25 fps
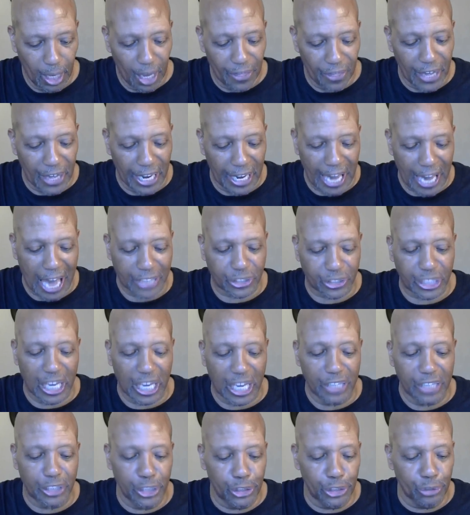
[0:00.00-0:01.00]
Then I
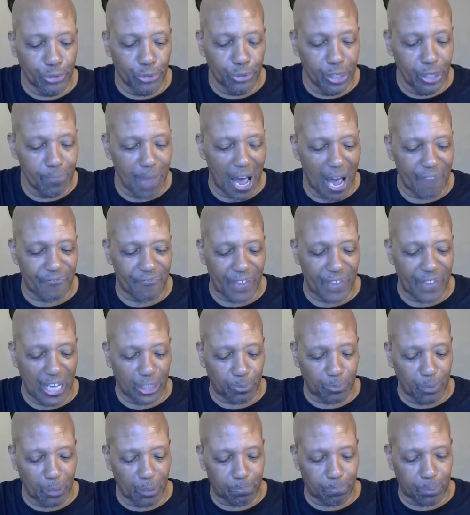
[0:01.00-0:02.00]
said, Did you read my
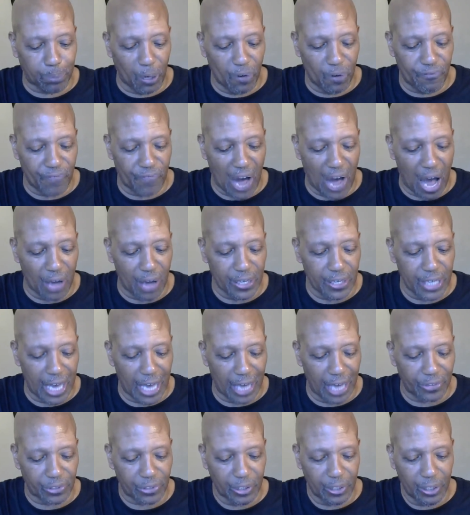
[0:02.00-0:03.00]
Facebook profile?
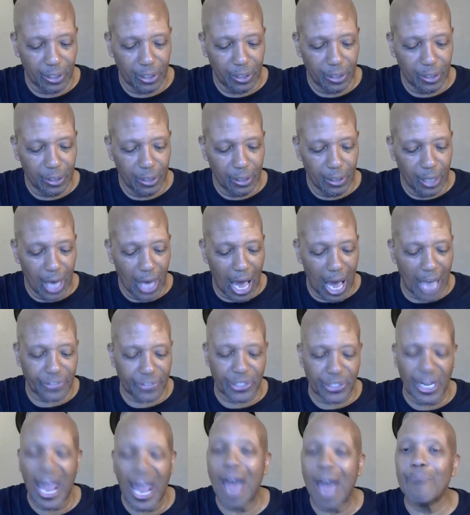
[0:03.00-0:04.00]
Yes. I
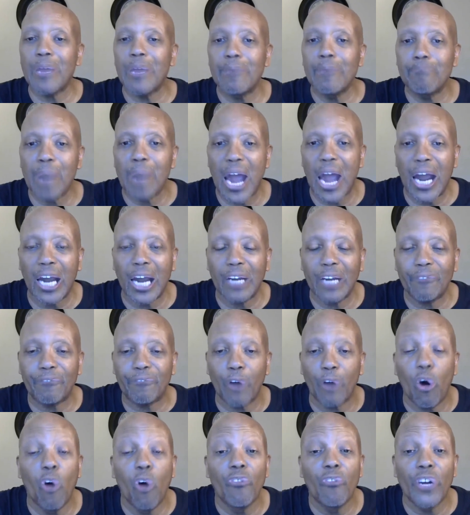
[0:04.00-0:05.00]
said, I've been married
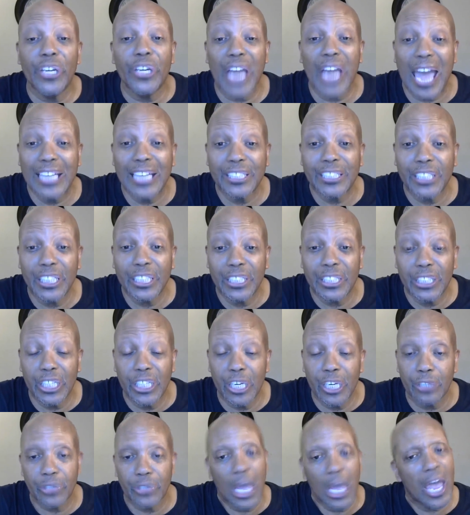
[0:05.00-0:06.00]
for over 19
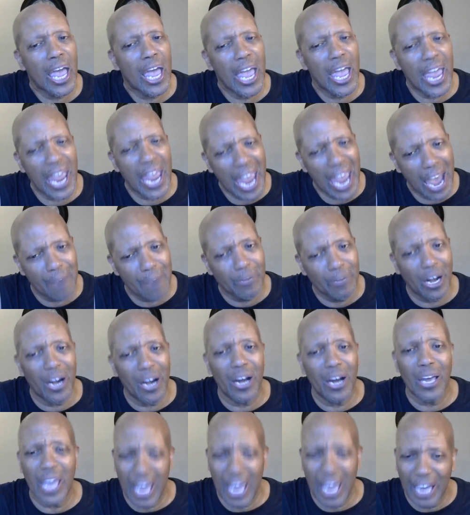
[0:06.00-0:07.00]
years am,
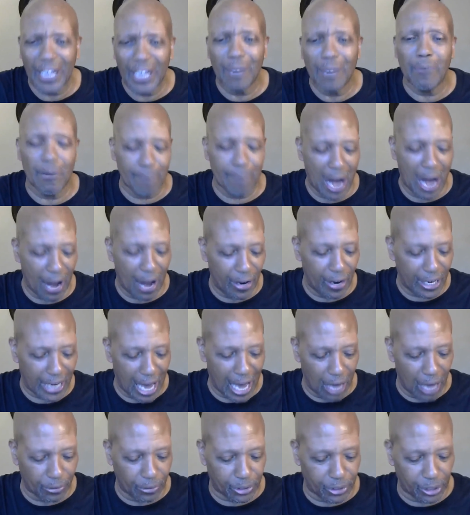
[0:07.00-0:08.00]
and I'm a married
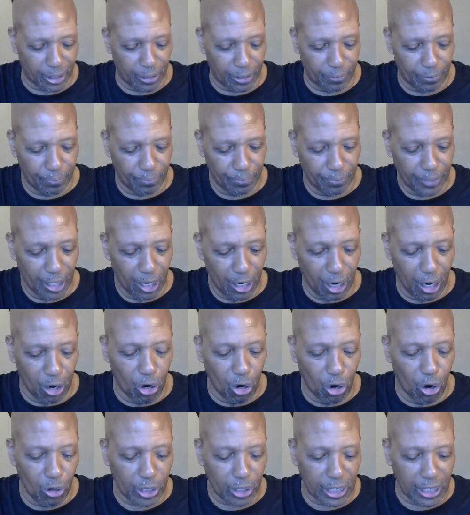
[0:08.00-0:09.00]
counselor.
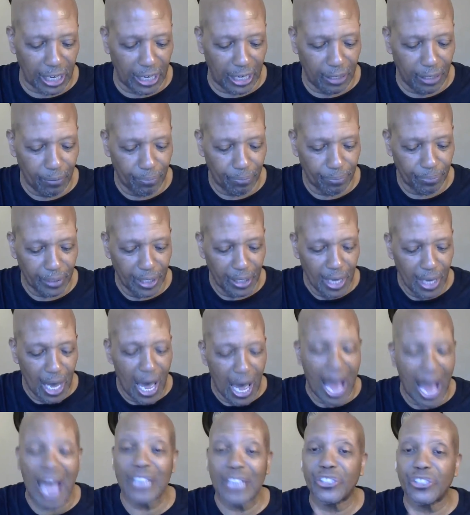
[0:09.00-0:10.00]
Oh, okay.
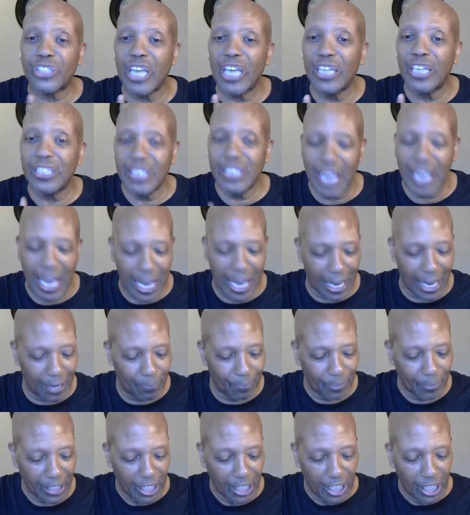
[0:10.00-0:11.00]
I said, Yeah,
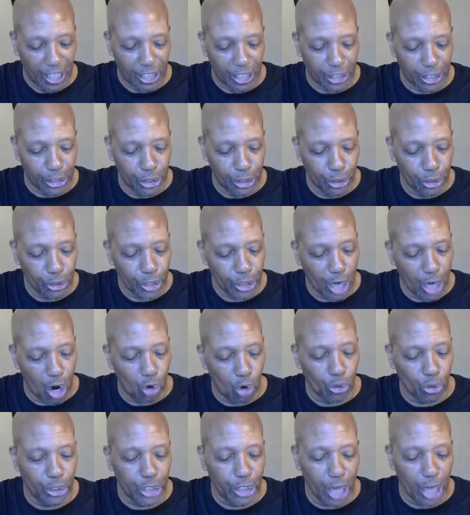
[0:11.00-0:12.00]
you
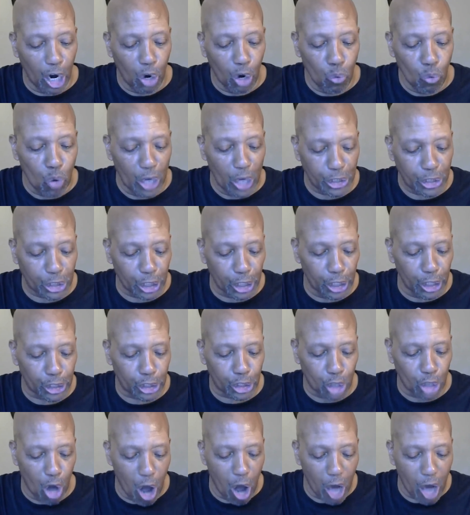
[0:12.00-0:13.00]
don't know what you're
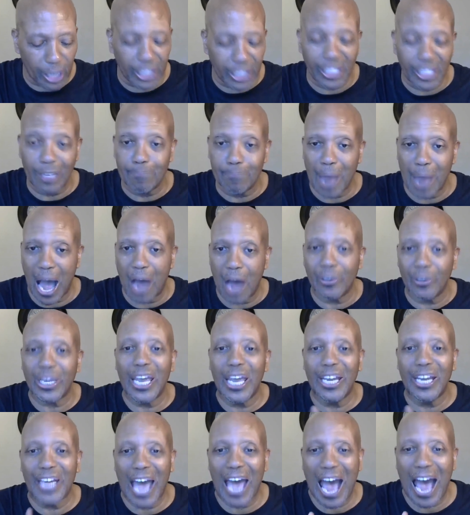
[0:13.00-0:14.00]
talking about,
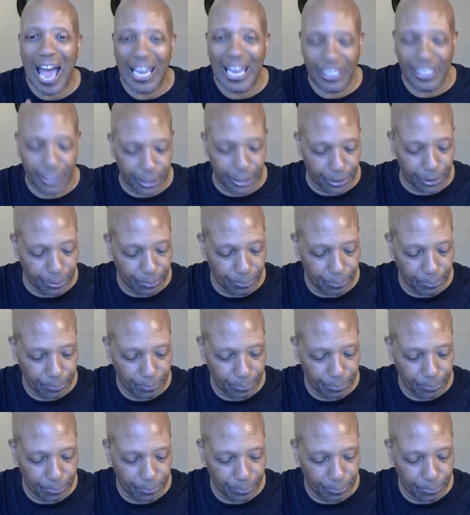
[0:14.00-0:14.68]
and I do.